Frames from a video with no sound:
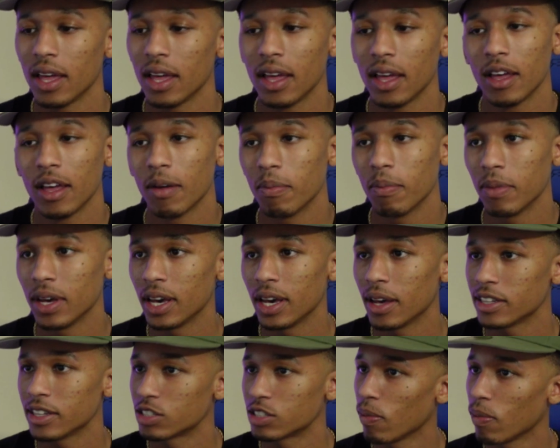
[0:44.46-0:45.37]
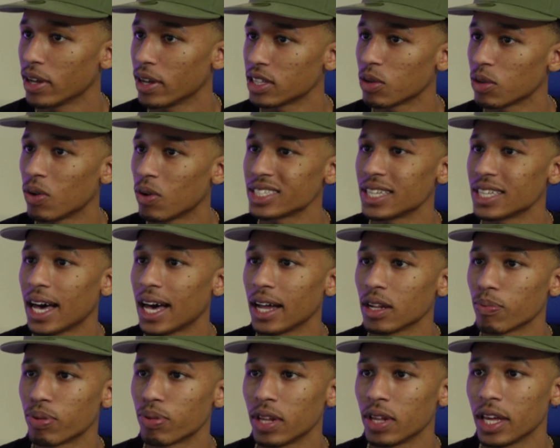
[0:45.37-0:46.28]
Man, so we about to watch how
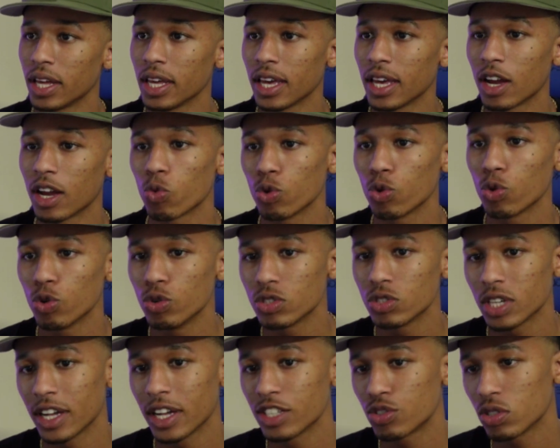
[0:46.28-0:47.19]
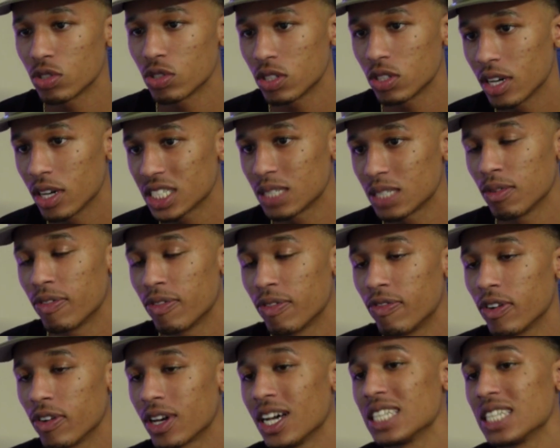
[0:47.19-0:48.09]
to play and rules introduction
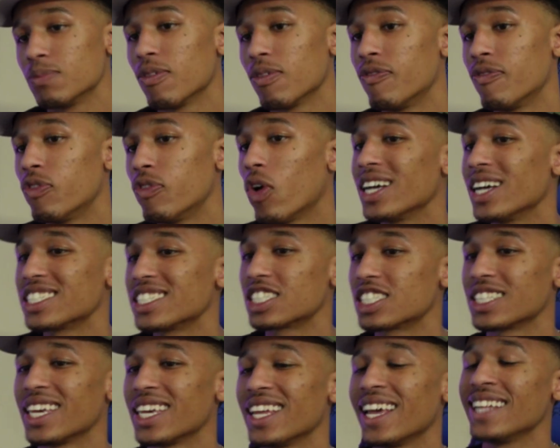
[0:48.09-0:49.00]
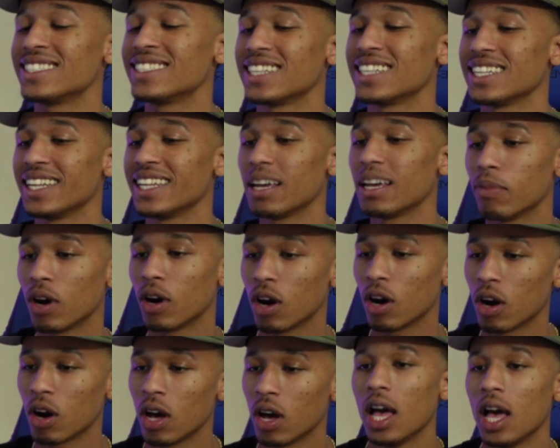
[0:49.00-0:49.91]
because before I get into
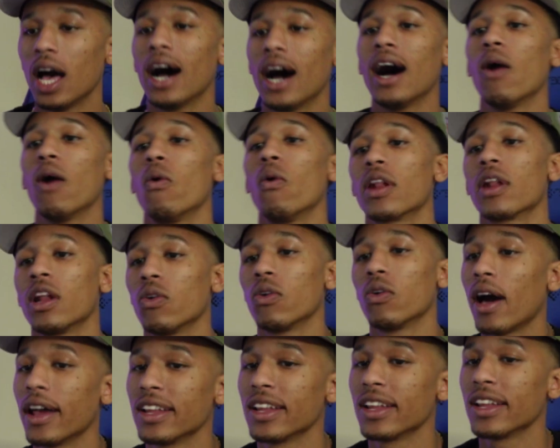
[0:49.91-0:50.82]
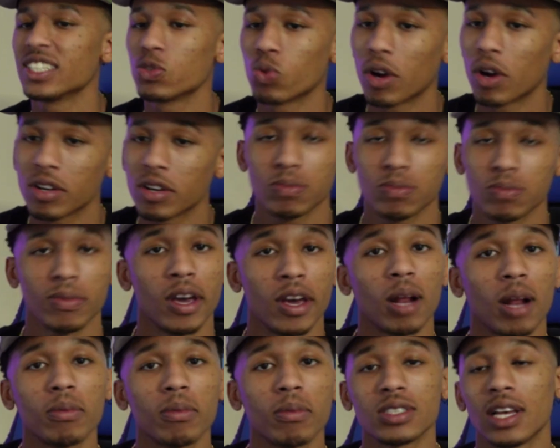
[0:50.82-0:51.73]
NETBALL, I want to know how this works, man. You
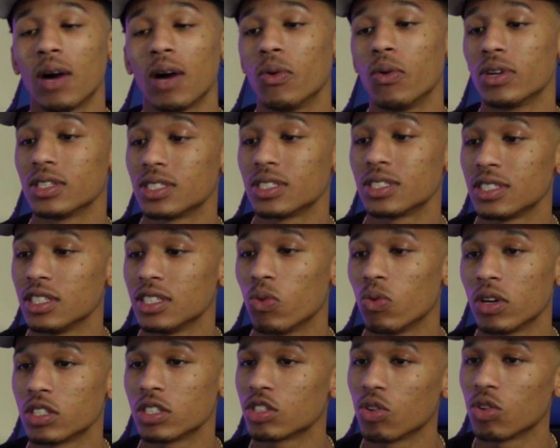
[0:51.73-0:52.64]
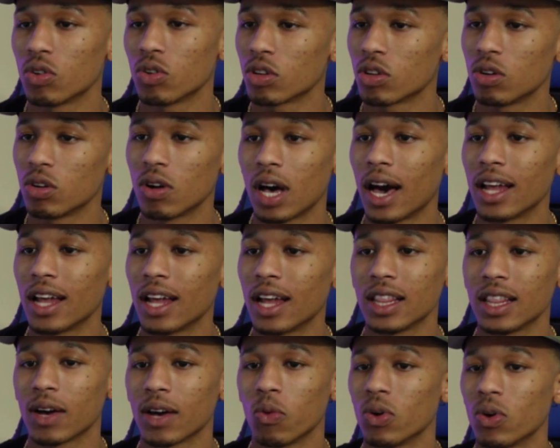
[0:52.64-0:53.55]
know what I'm saying? I want to see what's going on, how
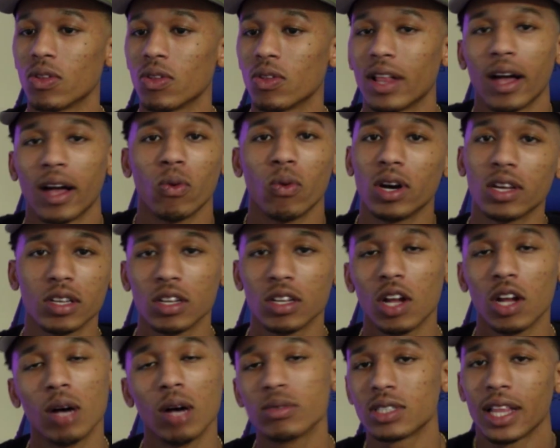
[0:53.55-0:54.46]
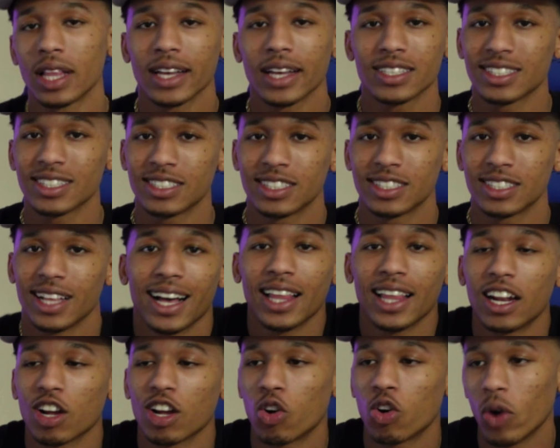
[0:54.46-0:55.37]
what, you know what I'm saying? Like just like a
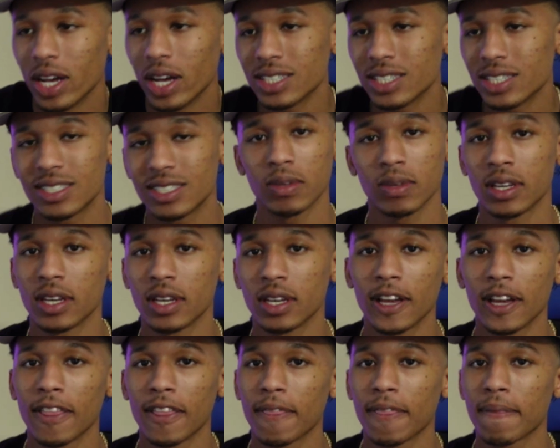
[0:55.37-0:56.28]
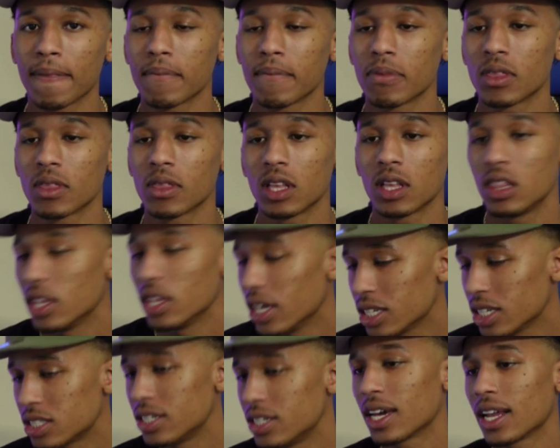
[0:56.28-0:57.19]
lot of questions, man.
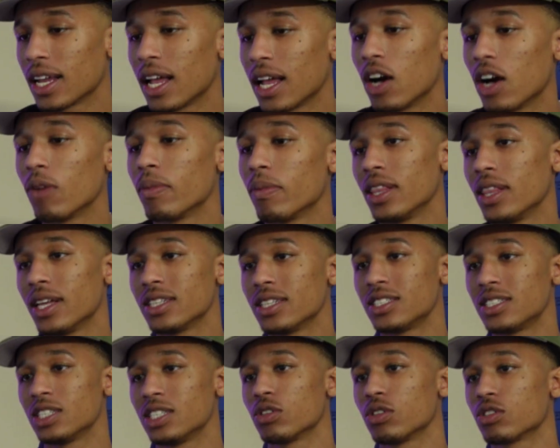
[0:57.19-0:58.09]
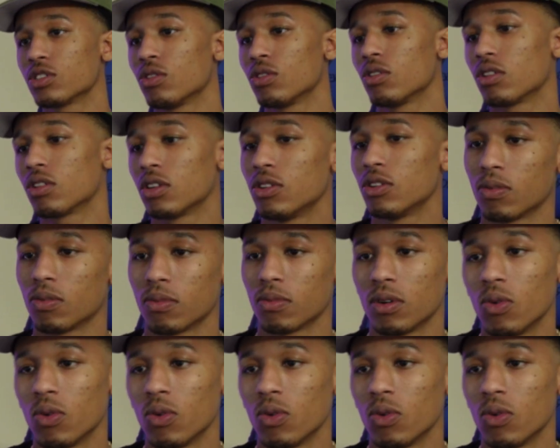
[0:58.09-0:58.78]
Let's check it out, man. Let's see what's going on, bro.